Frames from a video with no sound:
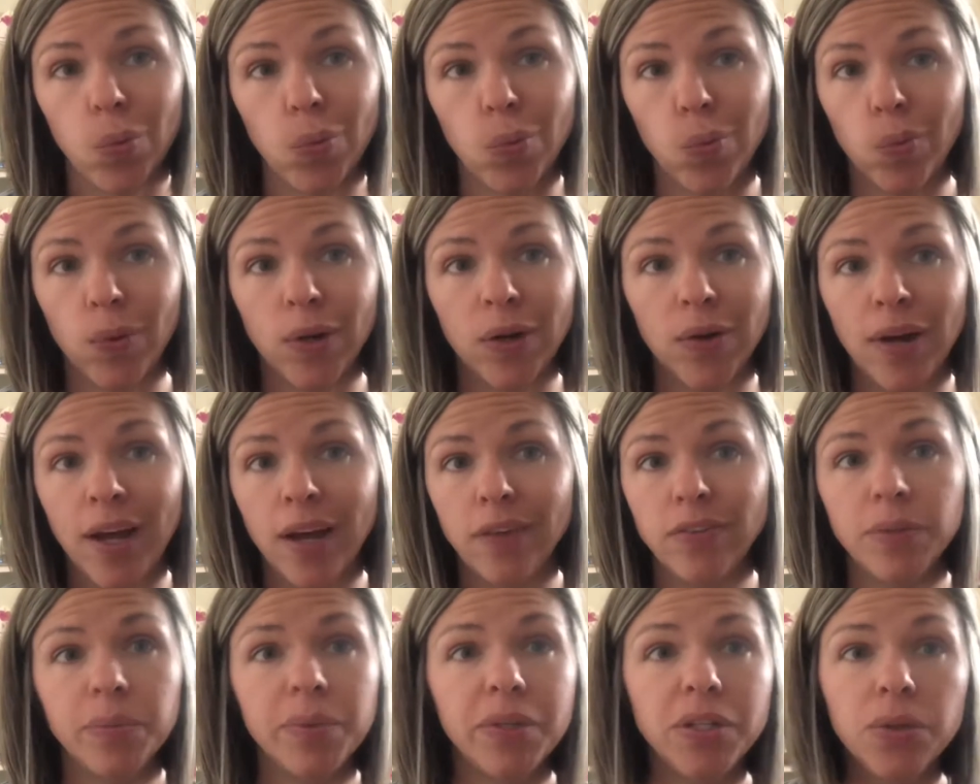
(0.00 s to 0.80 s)
we don't have
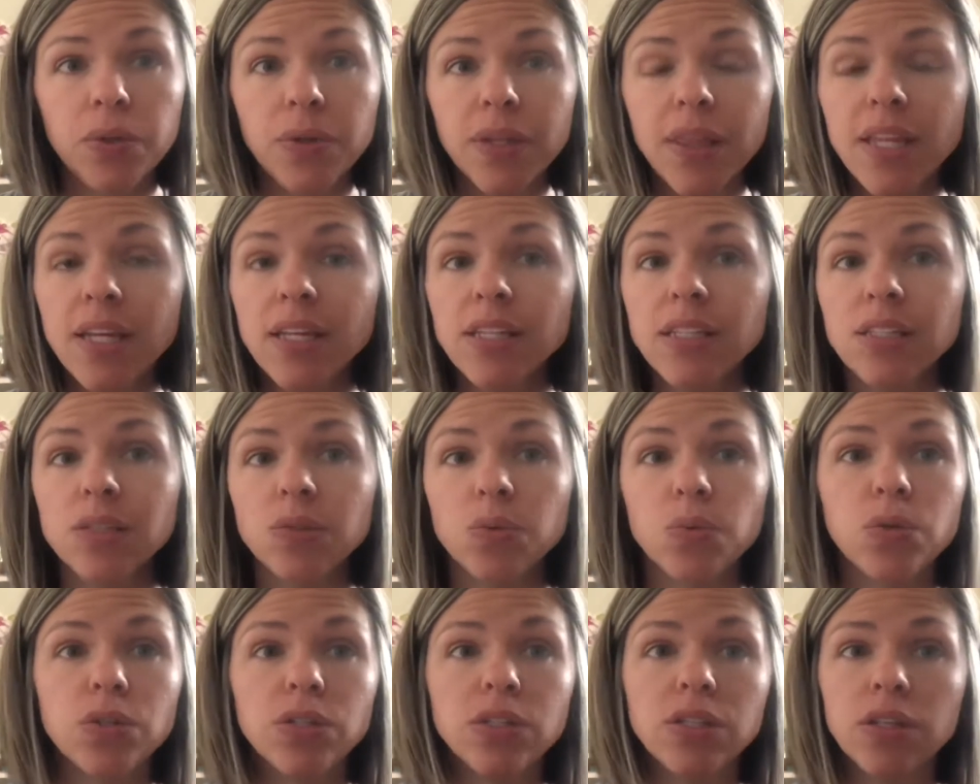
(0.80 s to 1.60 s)
to be doing this.
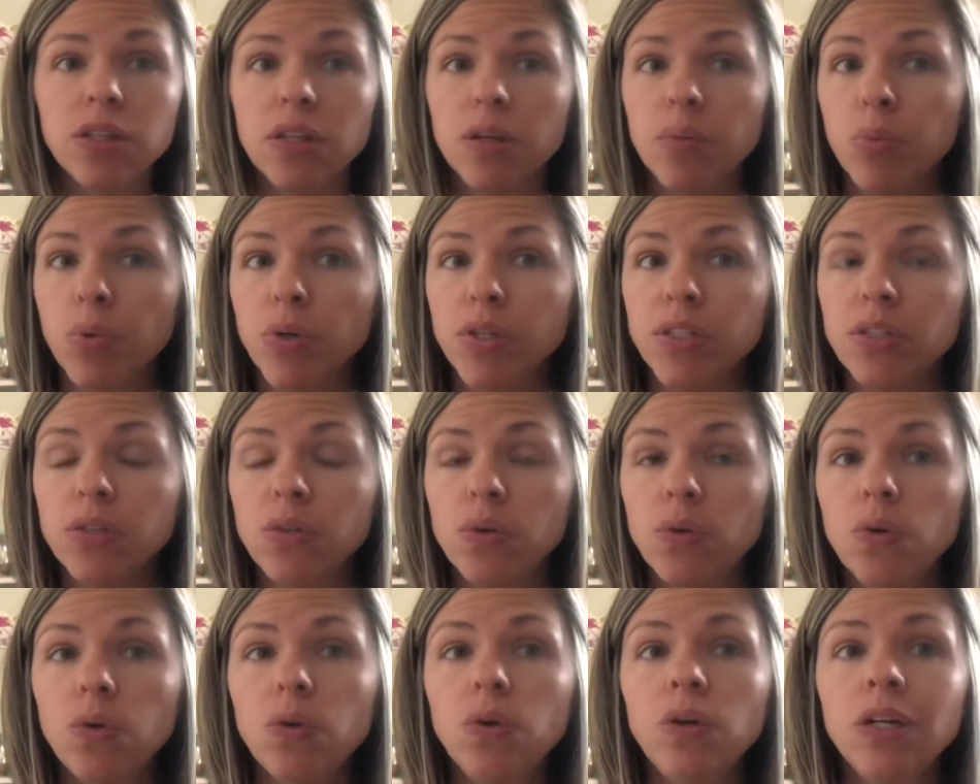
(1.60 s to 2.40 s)
We're still in
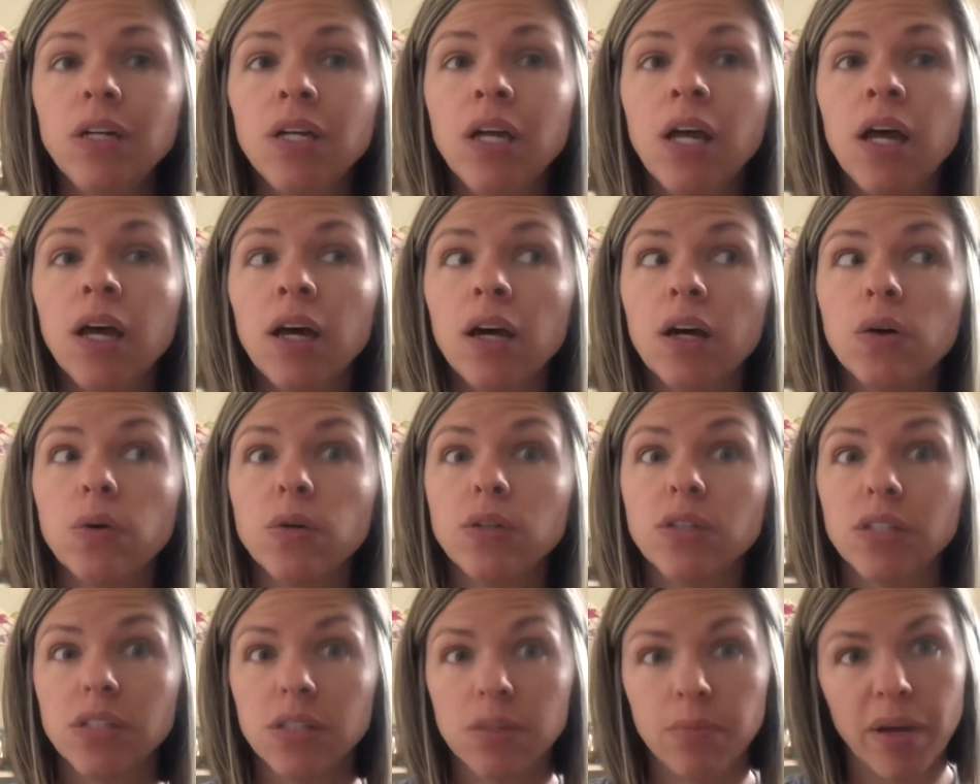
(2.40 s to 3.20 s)
preschool,
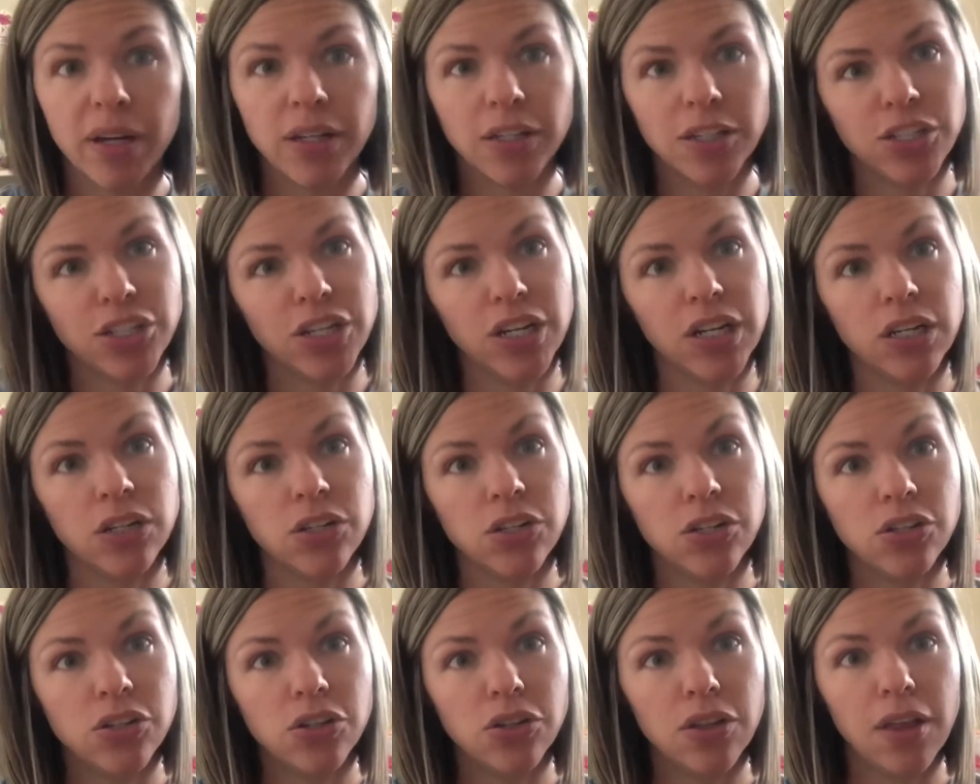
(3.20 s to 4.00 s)
which is about to change
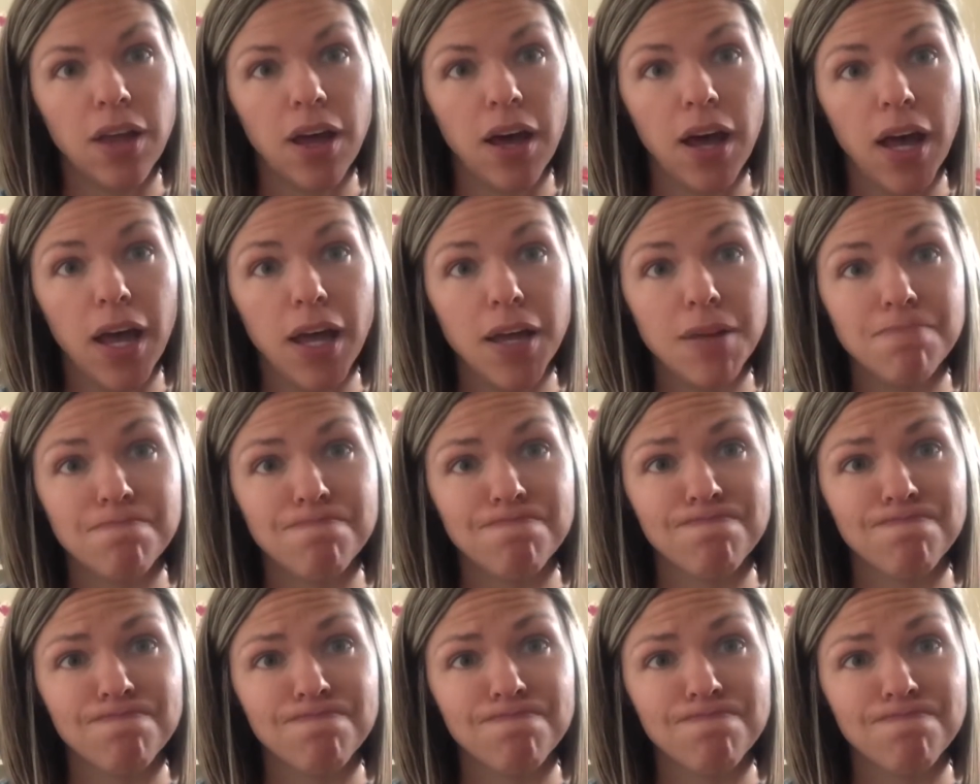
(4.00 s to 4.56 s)
in July.